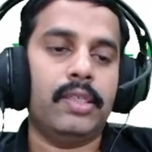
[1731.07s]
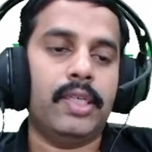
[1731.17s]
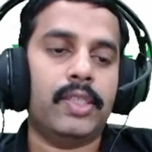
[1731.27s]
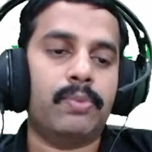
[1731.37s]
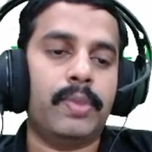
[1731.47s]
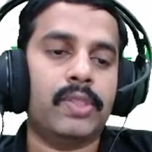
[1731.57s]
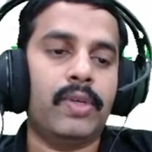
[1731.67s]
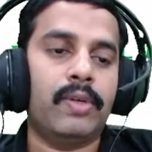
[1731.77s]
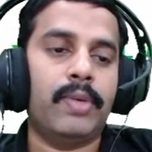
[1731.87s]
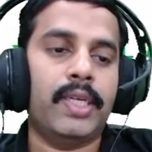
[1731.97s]
S plus
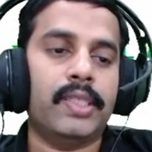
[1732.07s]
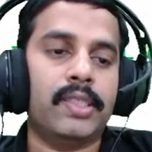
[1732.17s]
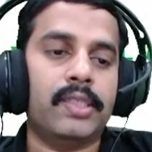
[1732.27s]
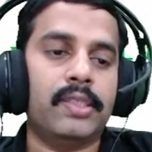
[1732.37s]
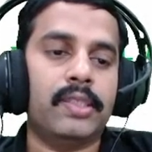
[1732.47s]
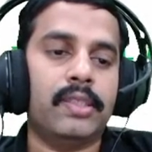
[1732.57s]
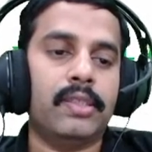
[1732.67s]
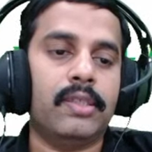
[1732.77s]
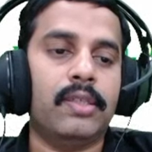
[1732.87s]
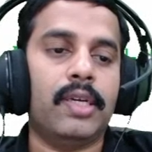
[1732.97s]
1 minus s,
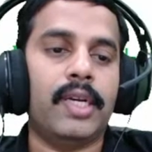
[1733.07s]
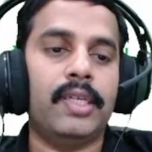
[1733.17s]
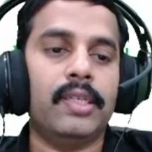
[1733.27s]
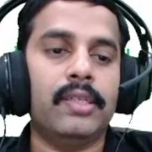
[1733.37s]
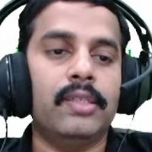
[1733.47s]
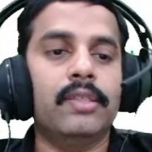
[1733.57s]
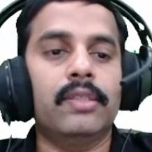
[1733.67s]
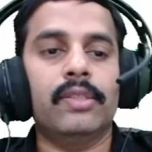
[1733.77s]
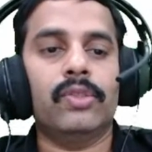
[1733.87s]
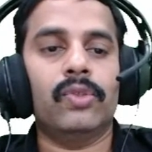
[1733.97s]
right?
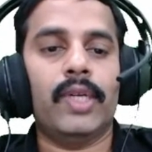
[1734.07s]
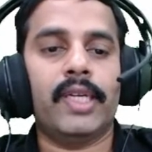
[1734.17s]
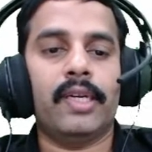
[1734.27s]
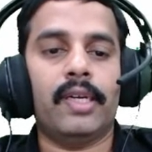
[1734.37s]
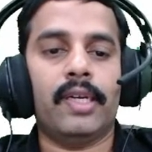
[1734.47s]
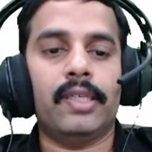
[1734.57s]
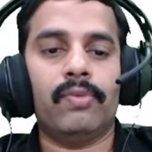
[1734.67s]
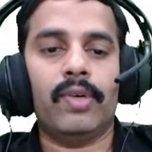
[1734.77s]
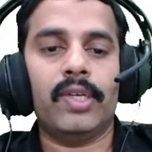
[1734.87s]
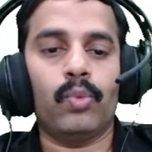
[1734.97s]
So again write,
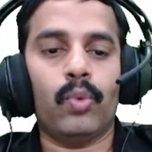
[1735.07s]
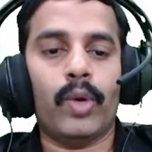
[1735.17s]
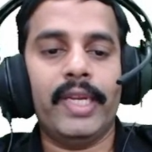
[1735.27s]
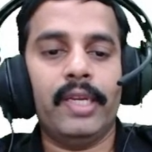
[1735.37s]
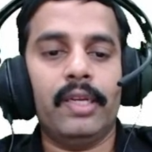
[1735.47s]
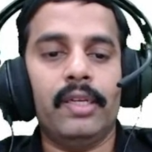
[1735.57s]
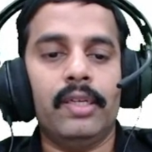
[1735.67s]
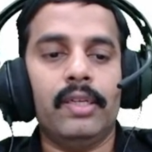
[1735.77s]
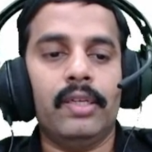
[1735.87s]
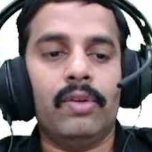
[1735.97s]
what is y?
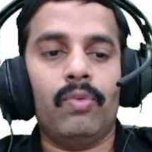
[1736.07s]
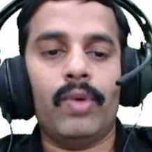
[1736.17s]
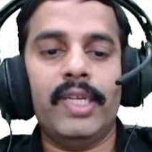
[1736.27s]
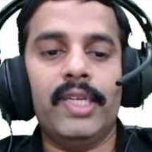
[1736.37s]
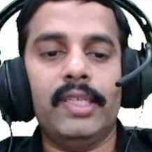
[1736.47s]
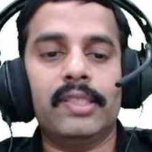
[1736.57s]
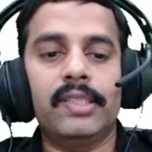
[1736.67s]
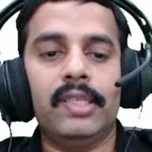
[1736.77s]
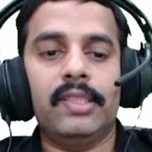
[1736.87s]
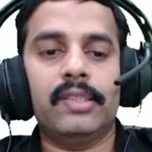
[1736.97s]
Y is
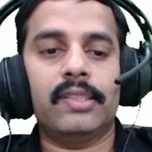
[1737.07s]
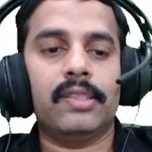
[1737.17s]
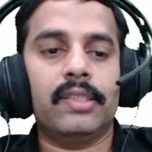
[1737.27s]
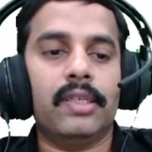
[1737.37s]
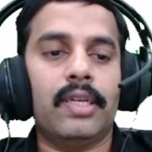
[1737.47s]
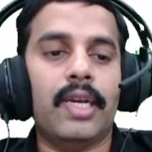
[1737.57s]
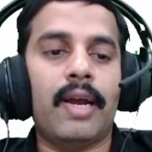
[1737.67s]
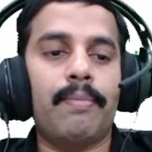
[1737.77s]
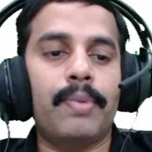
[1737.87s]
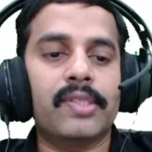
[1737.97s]
this
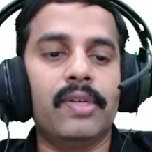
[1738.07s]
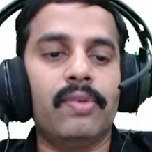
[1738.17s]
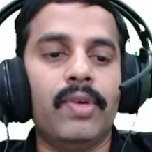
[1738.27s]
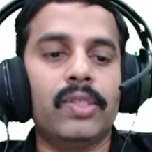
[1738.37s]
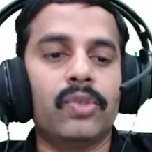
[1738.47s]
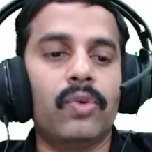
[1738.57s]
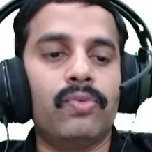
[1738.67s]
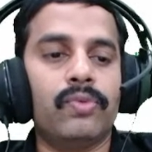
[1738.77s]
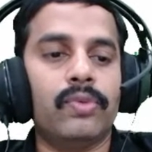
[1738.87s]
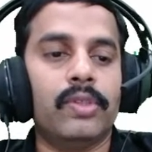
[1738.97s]
Laplace inverse of
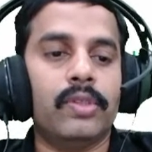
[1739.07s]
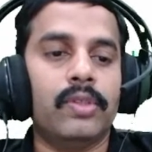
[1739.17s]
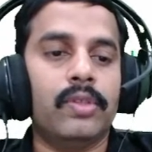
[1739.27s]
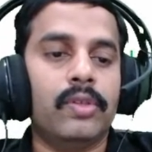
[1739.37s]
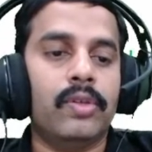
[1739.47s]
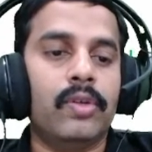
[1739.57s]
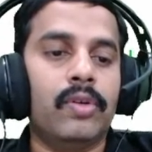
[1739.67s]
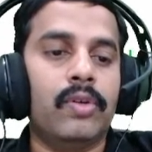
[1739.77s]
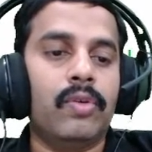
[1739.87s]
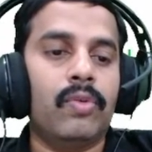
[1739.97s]

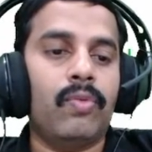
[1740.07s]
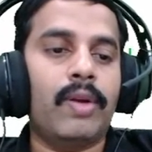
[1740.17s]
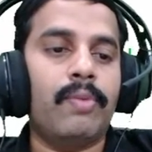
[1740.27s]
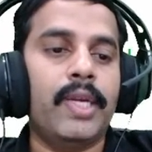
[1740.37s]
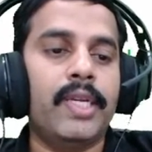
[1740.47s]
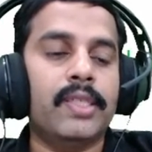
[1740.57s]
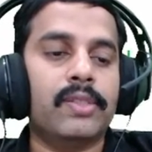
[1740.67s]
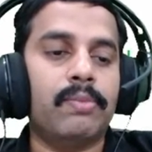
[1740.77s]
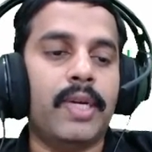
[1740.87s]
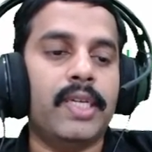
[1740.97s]
1 by s
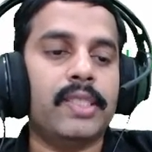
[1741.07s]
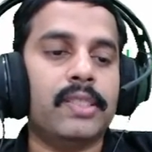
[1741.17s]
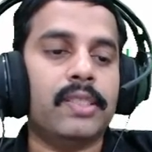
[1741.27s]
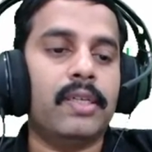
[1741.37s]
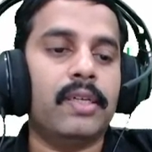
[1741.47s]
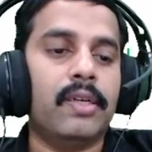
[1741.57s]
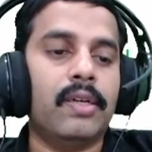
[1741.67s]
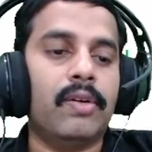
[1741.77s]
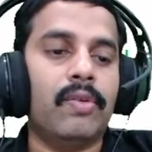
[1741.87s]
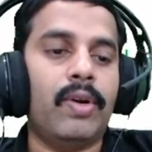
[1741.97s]
minus
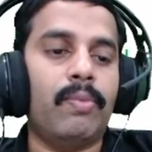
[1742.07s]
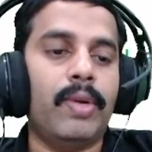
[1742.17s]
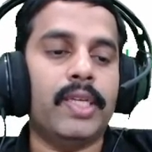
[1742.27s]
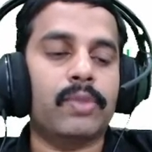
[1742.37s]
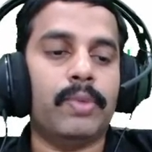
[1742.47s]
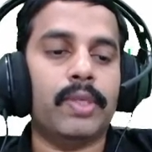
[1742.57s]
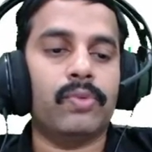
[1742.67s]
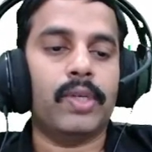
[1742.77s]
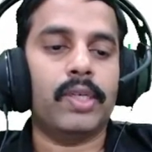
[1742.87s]
1 by s plus 1.